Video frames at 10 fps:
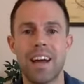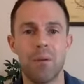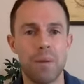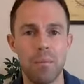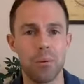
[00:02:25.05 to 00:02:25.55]

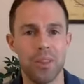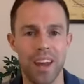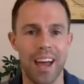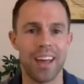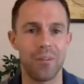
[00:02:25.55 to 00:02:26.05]
out people that
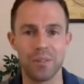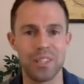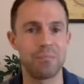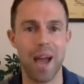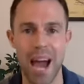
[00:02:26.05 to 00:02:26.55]
I was
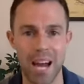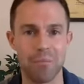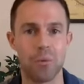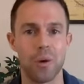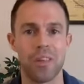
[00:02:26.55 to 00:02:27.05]

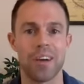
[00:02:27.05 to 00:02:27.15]
compatible with.